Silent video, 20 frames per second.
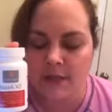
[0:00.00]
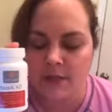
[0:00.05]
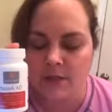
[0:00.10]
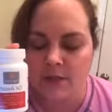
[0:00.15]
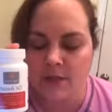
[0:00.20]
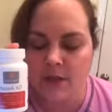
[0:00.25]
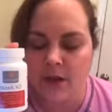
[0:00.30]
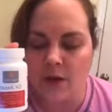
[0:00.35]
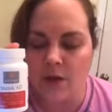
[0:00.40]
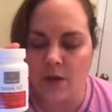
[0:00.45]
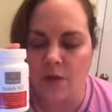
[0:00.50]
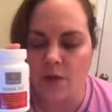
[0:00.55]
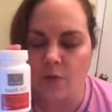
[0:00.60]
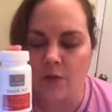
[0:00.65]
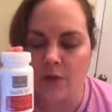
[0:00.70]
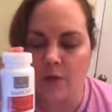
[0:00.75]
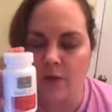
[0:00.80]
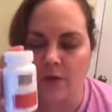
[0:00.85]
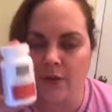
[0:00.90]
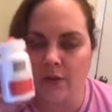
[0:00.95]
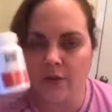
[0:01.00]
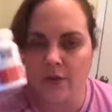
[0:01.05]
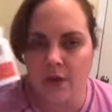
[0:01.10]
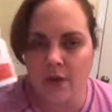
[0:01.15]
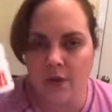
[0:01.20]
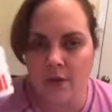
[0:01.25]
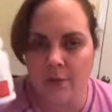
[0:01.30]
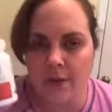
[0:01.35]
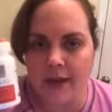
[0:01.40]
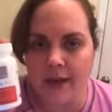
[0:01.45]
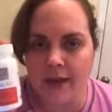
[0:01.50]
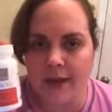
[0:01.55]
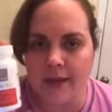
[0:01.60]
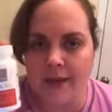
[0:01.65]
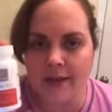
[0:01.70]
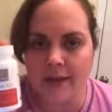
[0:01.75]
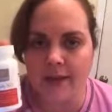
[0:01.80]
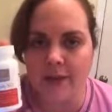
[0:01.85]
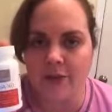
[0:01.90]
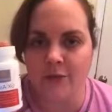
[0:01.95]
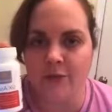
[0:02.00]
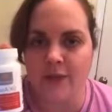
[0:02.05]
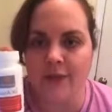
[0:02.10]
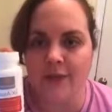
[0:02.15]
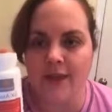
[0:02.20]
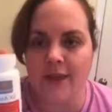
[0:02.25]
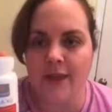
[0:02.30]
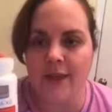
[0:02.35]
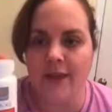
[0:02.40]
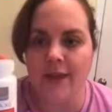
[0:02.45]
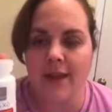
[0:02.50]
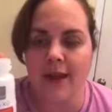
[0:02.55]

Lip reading: So we want to talk about how to get rid of that.